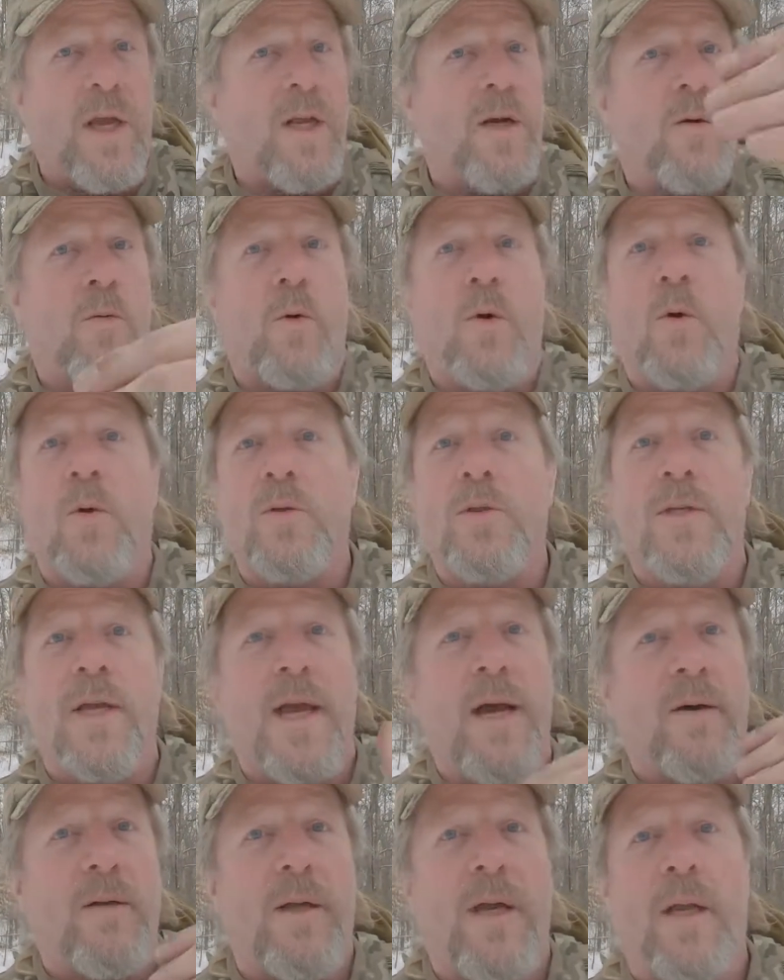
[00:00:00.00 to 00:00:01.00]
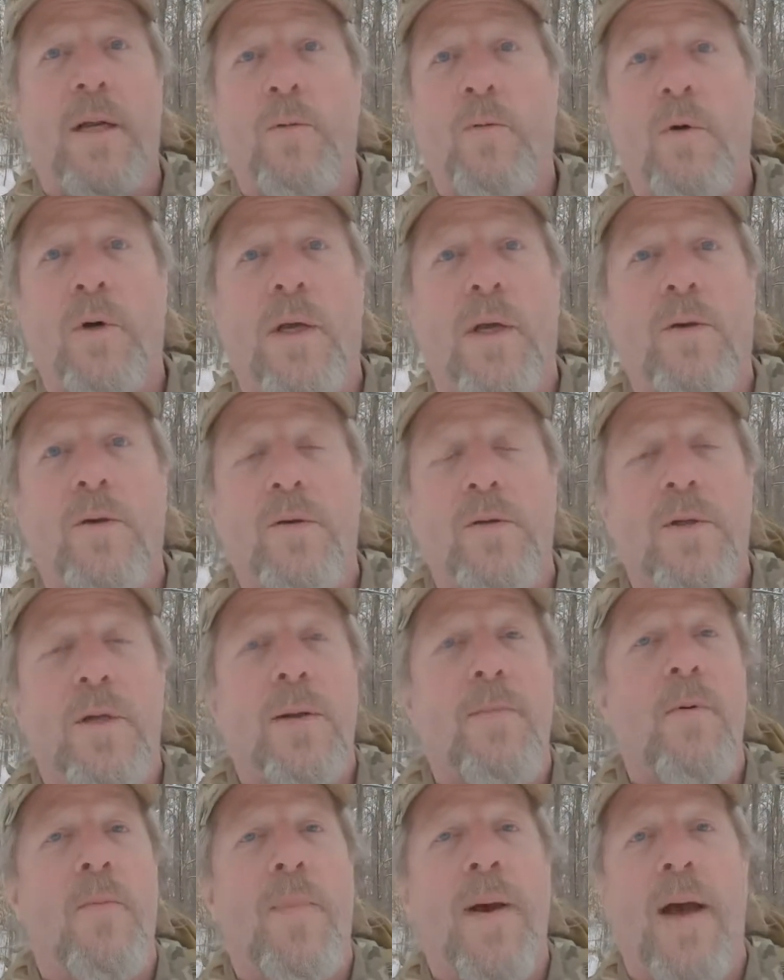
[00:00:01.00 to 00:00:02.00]
and it rolls down and it will get your
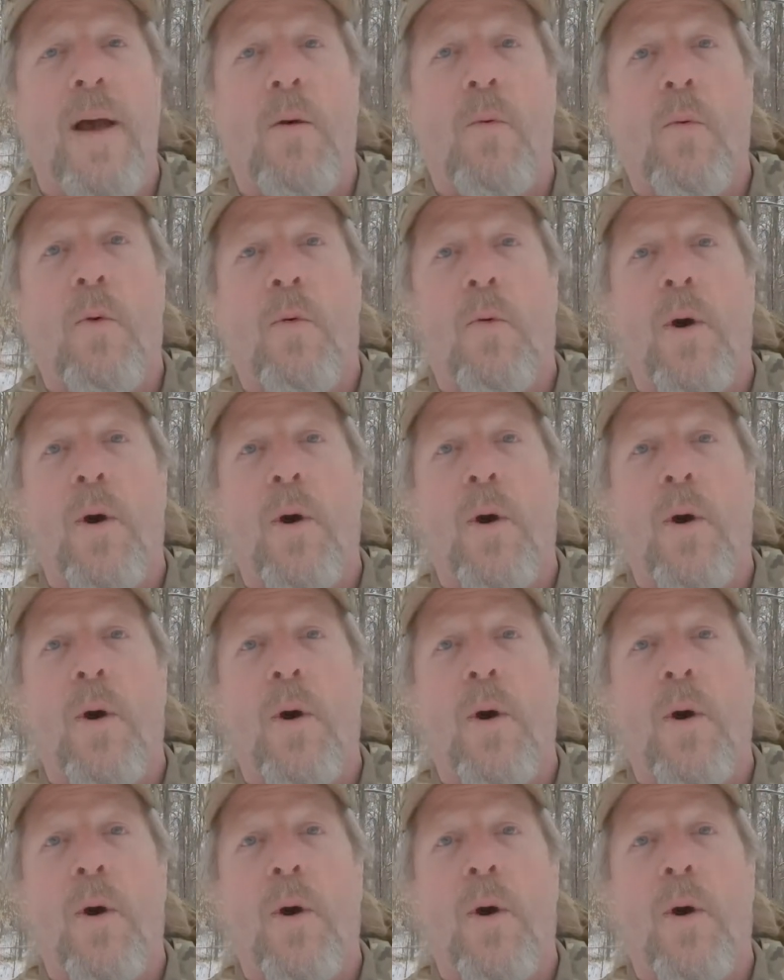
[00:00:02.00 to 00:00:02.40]
sleeping bag